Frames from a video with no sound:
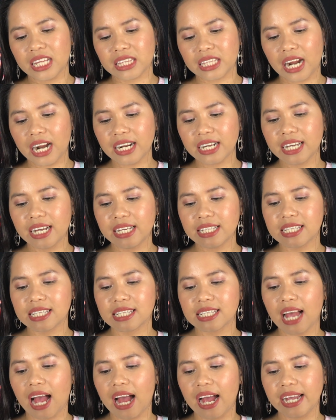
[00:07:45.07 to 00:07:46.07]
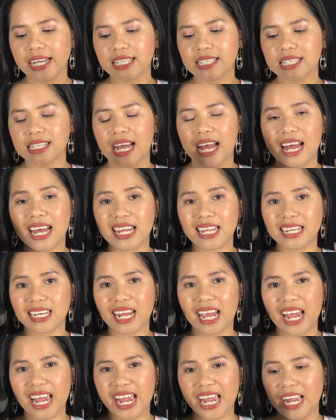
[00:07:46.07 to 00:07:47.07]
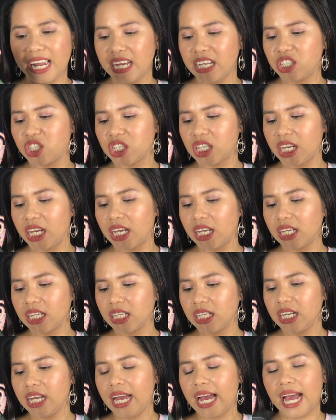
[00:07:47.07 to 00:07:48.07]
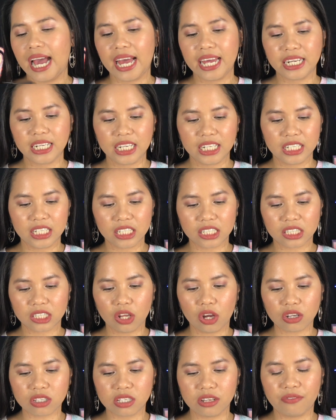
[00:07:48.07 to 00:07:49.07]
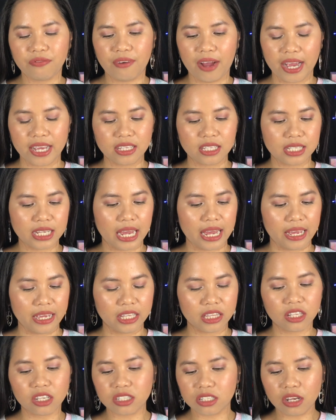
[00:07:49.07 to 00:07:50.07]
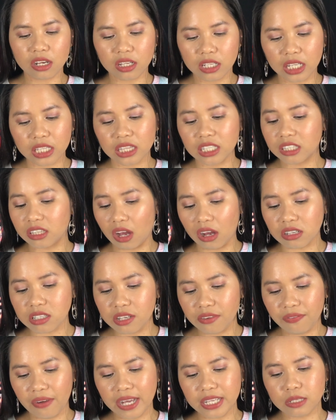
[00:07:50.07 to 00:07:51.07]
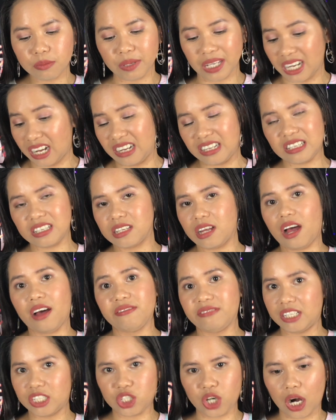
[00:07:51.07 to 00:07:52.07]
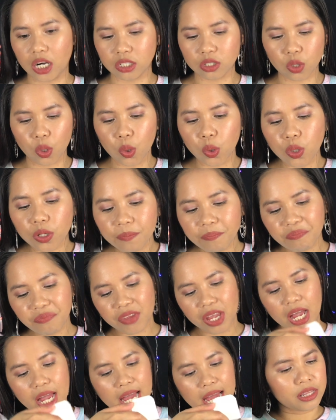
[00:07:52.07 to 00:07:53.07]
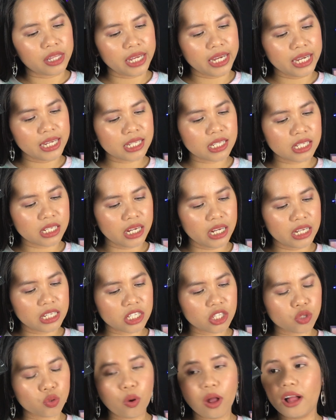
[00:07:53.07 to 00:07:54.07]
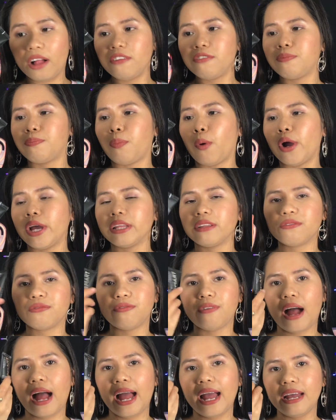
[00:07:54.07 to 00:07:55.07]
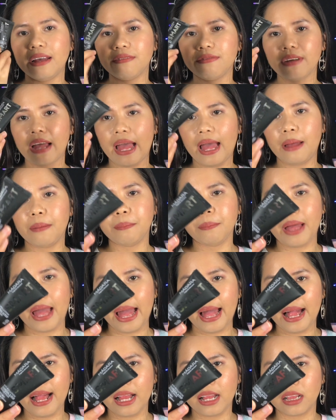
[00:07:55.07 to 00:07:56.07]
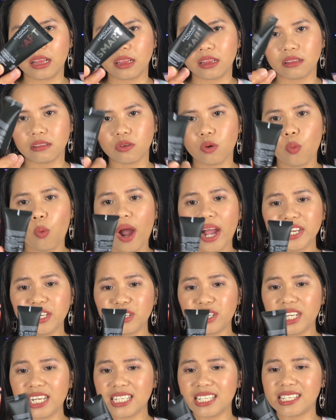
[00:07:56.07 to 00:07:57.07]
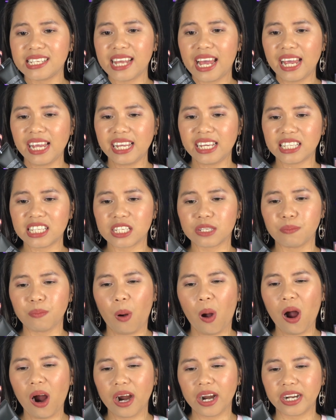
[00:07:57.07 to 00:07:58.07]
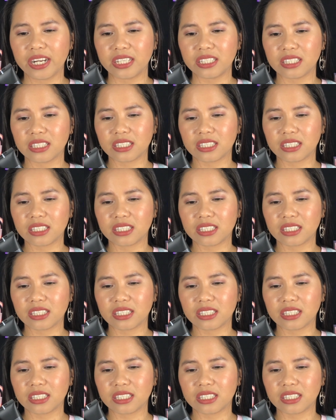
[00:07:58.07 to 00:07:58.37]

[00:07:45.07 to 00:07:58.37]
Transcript: Targets signs and aging, and it detoxifies. Yeah, it detoxifies because of the charcoal. This is 12.5 ml. Why do they say it's smart?